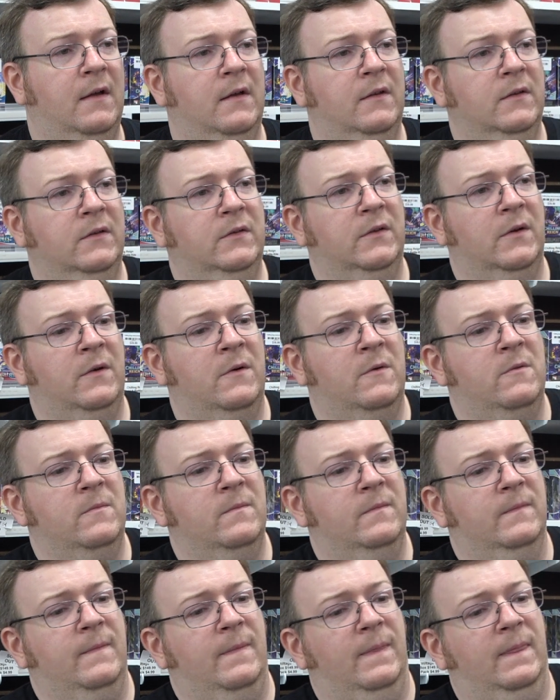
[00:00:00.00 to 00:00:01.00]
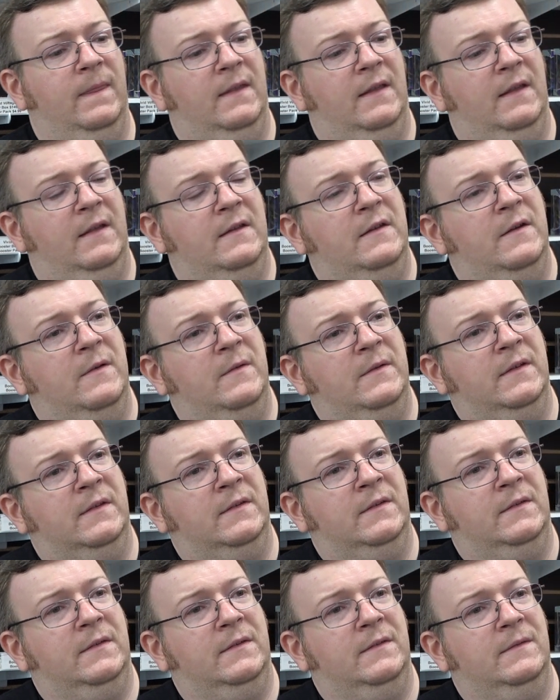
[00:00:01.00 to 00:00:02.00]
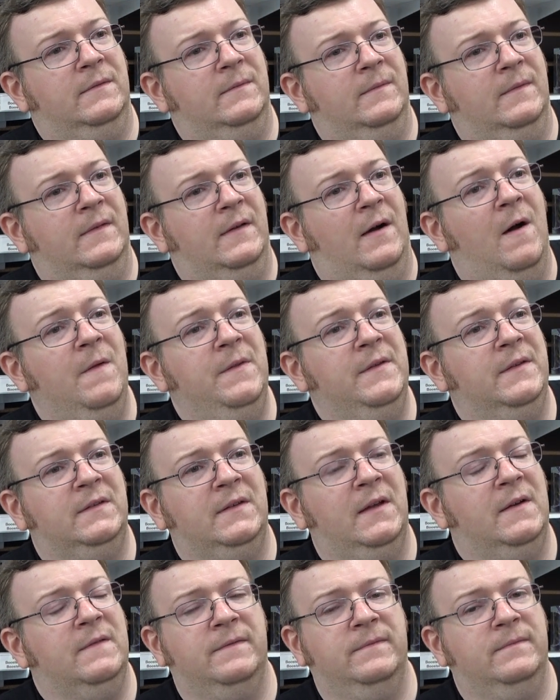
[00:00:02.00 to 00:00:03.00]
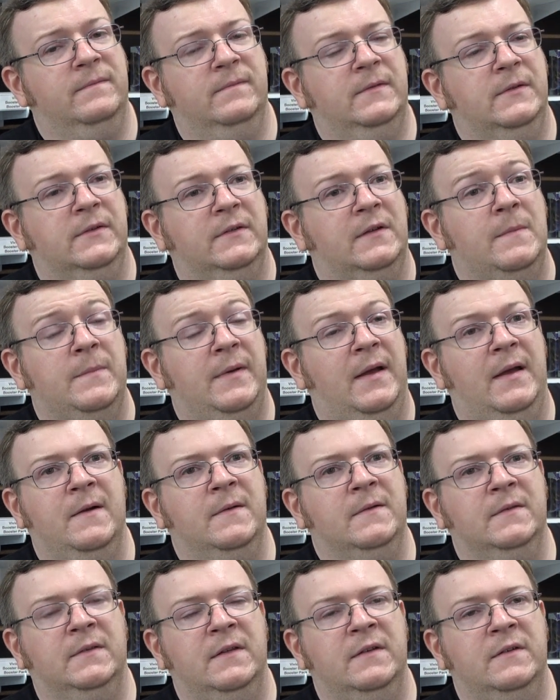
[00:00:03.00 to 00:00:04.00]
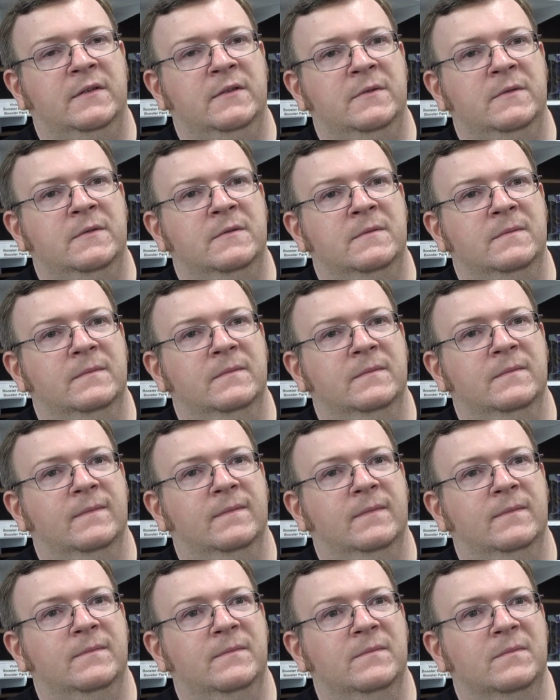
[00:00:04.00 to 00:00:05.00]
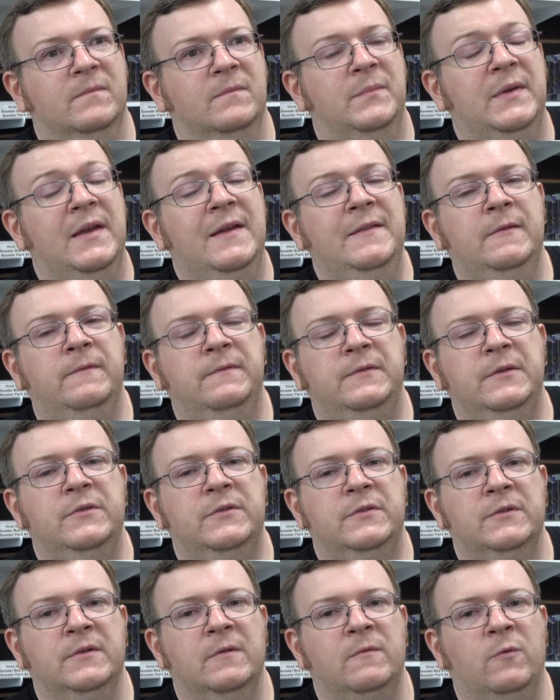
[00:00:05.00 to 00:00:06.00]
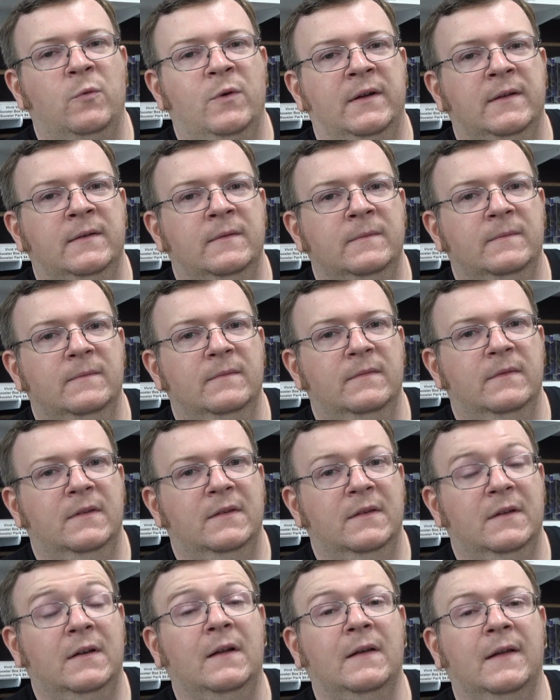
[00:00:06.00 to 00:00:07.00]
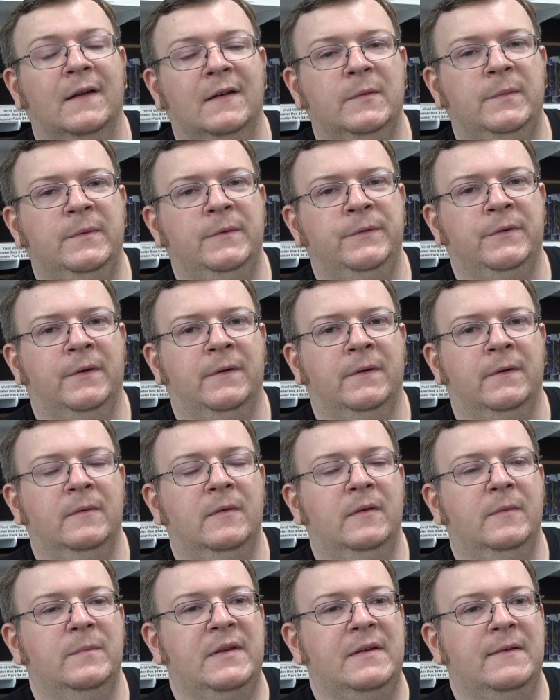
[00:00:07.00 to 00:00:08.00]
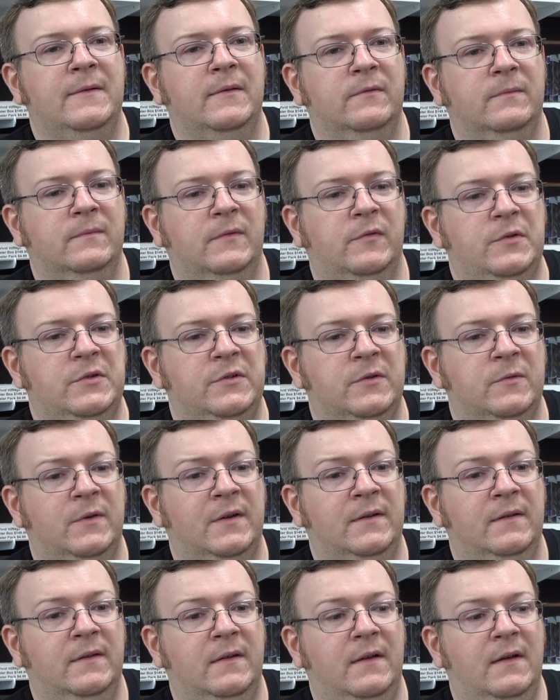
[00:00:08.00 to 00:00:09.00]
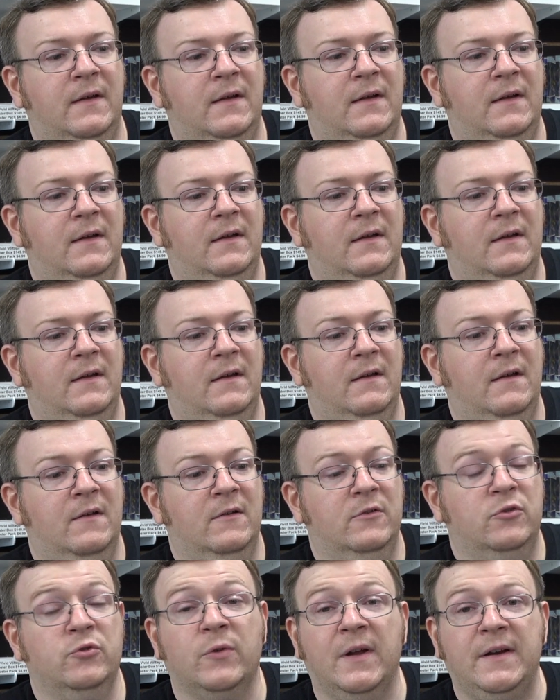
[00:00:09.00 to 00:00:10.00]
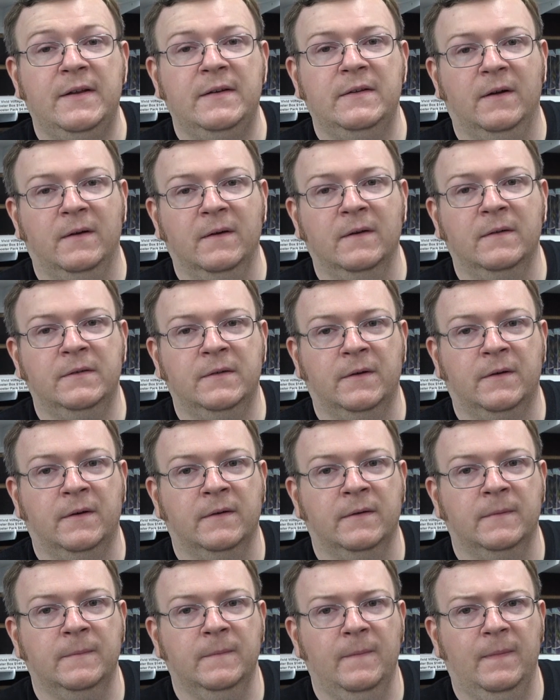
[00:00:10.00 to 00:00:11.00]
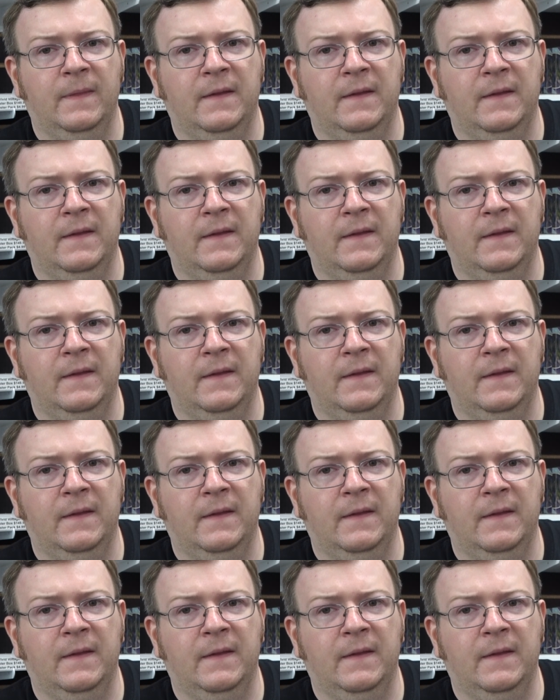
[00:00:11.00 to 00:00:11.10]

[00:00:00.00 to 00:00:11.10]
So it's all this stuff just compounds into being the future of what collectibles are, being the future of what trading cards are.